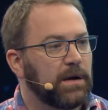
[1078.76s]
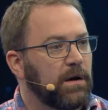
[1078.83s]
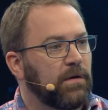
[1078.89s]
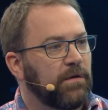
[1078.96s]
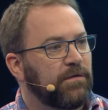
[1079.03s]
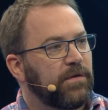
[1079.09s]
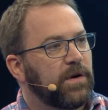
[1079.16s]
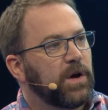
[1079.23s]

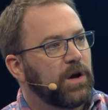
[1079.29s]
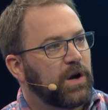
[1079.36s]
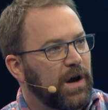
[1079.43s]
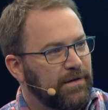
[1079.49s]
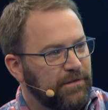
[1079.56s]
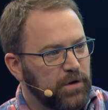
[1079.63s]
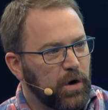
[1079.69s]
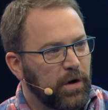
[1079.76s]
of
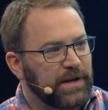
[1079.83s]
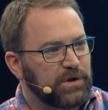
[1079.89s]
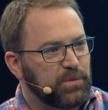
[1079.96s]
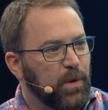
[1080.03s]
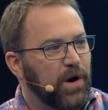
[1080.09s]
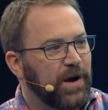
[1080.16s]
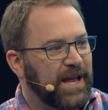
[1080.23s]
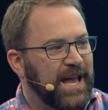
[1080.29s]
kind of knowledge
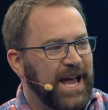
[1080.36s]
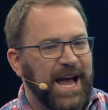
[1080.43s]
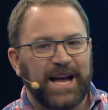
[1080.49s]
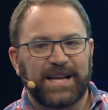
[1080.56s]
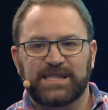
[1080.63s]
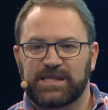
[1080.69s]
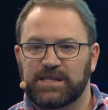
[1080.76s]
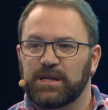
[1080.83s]
work, it
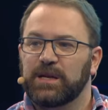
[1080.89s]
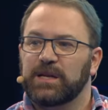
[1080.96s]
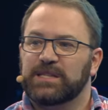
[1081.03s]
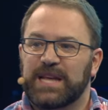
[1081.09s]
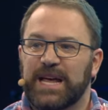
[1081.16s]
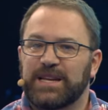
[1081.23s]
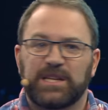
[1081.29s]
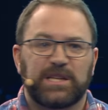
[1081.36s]
has
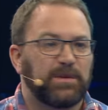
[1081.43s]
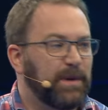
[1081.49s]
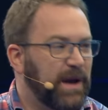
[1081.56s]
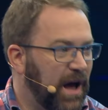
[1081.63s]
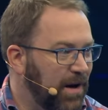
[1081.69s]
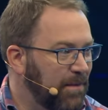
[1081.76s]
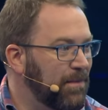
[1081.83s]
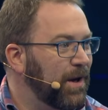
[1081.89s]
tended to
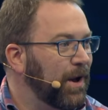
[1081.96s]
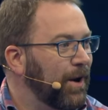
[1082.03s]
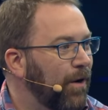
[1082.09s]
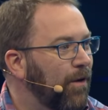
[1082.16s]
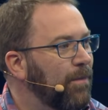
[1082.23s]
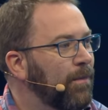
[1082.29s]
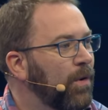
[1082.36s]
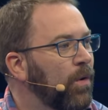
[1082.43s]
become a
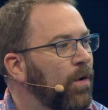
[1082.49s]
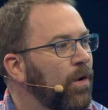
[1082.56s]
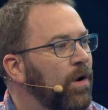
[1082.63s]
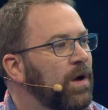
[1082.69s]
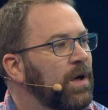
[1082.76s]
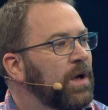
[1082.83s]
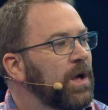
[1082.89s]
lot more